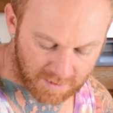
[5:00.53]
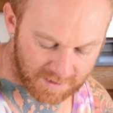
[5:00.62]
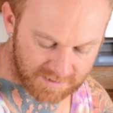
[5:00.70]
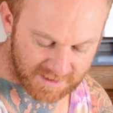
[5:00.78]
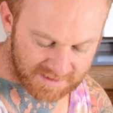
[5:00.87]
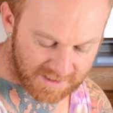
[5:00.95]

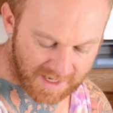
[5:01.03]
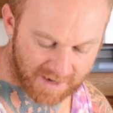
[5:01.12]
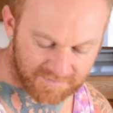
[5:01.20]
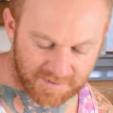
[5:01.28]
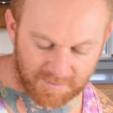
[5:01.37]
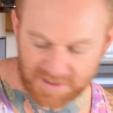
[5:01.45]
Doesn't have
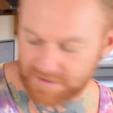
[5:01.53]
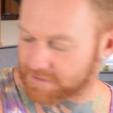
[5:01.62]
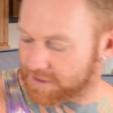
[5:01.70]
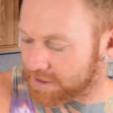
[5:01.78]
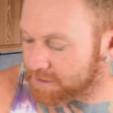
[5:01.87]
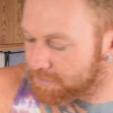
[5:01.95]
to be
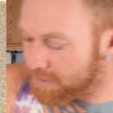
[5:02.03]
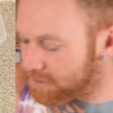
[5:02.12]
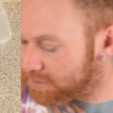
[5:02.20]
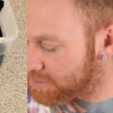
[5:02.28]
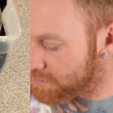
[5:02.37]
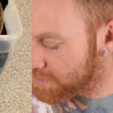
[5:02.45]
thick, but you
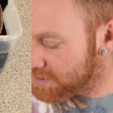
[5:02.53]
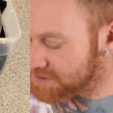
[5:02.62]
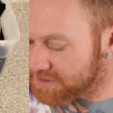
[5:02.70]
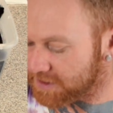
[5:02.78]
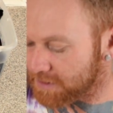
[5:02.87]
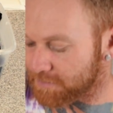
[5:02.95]
don't want to
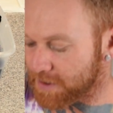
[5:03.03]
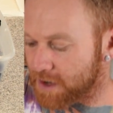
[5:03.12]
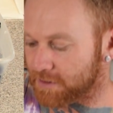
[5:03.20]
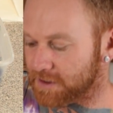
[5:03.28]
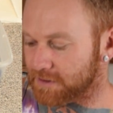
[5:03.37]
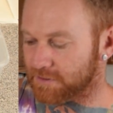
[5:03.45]
skimp
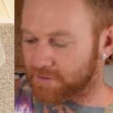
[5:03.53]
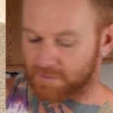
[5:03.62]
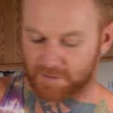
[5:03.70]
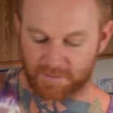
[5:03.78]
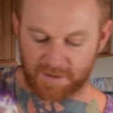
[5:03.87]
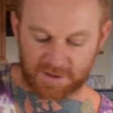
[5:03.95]
out either. You want
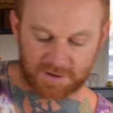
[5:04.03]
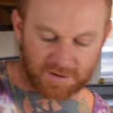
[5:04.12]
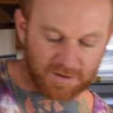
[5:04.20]
to make sure